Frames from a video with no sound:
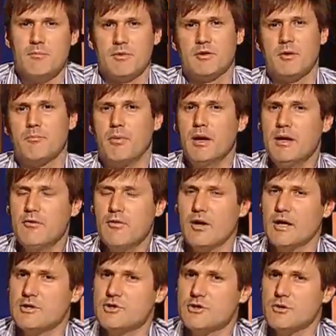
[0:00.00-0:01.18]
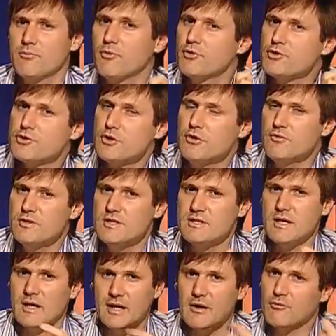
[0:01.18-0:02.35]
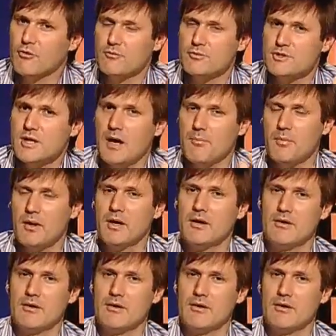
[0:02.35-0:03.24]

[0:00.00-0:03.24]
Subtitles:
but the billing relationship for the services I get from Skype